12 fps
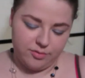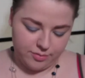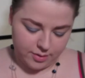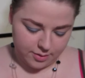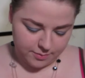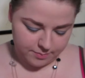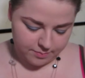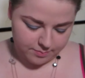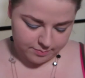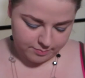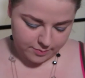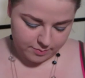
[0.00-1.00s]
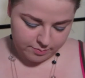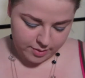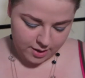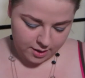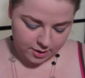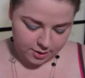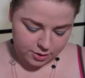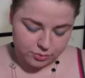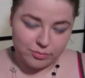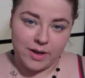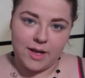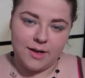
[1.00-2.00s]
of pinkish
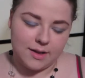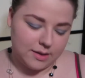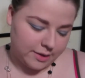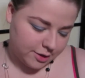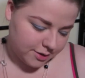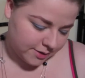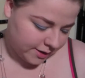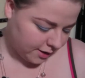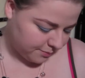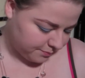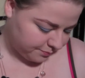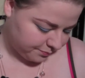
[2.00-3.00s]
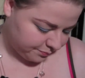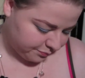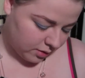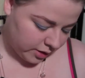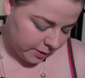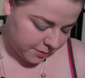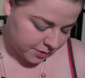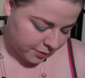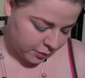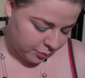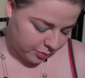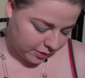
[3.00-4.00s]
red glitters in it, and I'm just
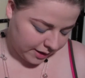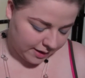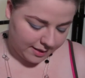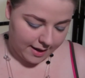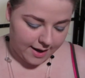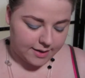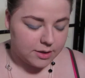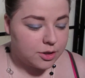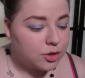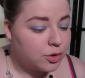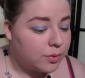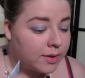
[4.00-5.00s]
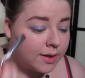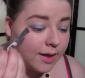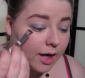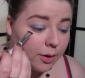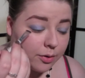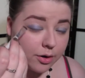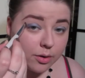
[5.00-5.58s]
going to apply that to the outer